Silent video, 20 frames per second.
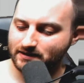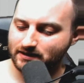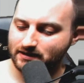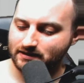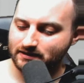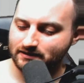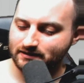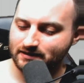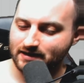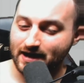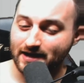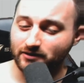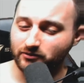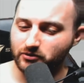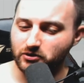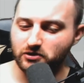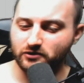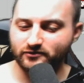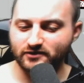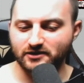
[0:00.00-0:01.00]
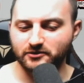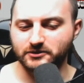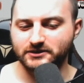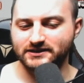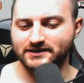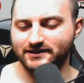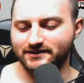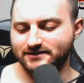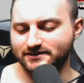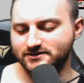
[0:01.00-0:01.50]
I don't know if I would
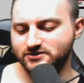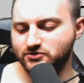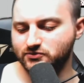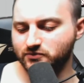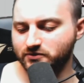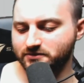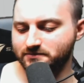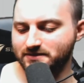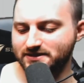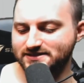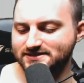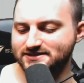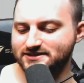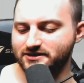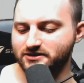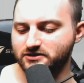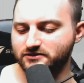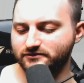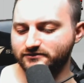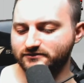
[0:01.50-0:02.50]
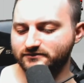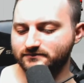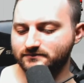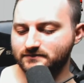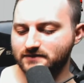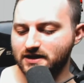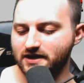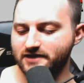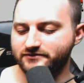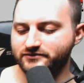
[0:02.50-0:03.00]
get this one myself.
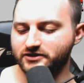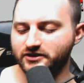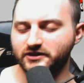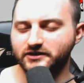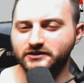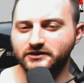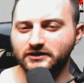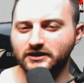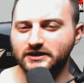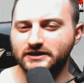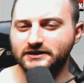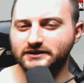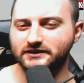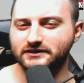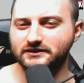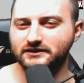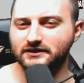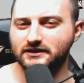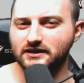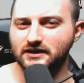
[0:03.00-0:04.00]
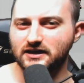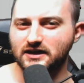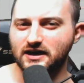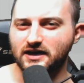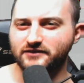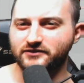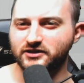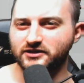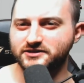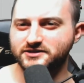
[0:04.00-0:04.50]
I've done
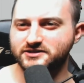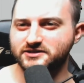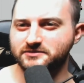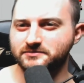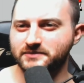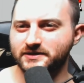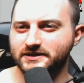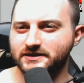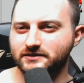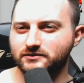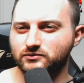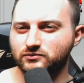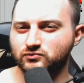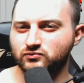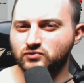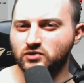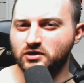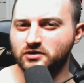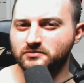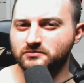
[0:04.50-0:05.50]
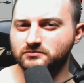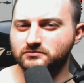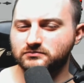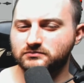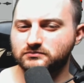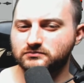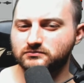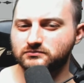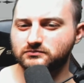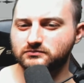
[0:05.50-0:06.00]
some like rum
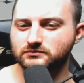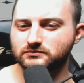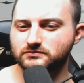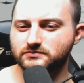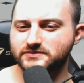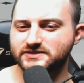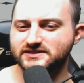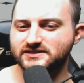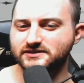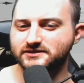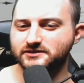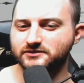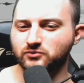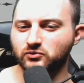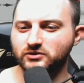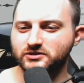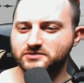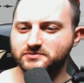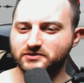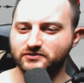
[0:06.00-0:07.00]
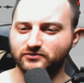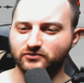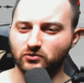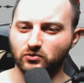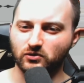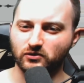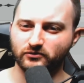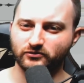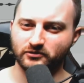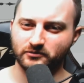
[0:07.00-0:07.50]
scented ones
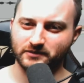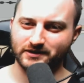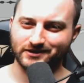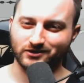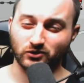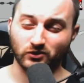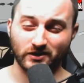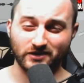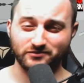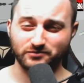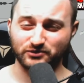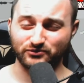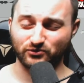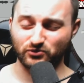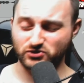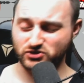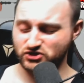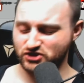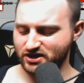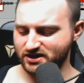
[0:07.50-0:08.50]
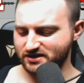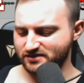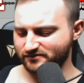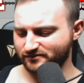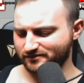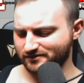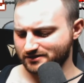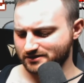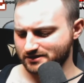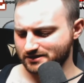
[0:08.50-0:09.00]
before from like Grave Before
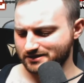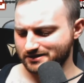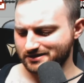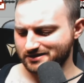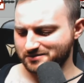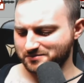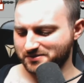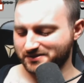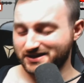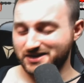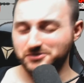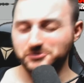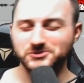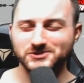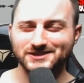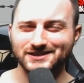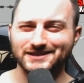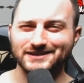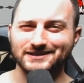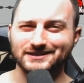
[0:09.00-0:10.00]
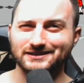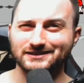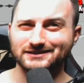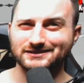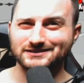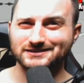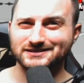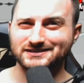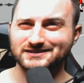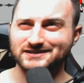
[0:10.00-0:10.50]
Shave, but that was like
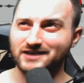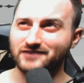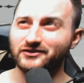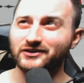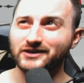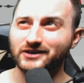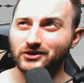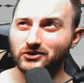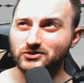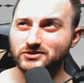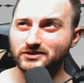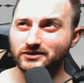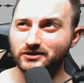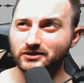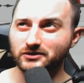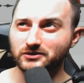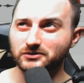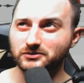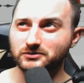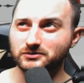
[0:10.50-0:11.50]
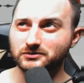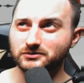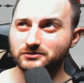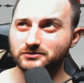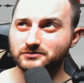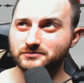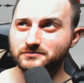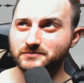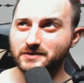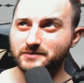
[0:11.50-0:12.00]
7 years ago,
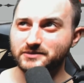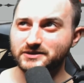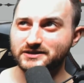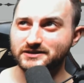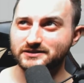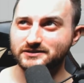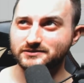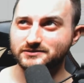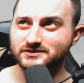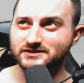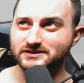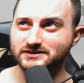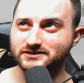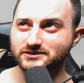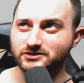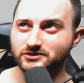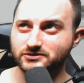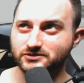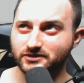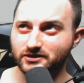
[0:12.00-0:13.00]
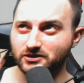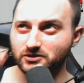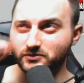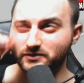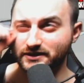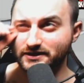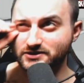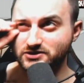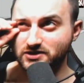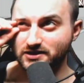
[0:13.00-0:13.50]
maybe 6 years ago
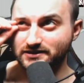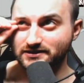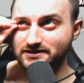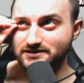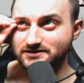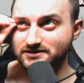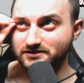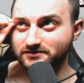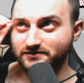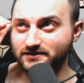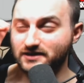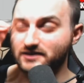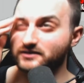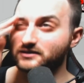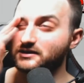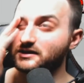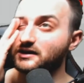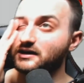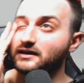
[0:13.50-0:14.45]
when I tried that stuff out.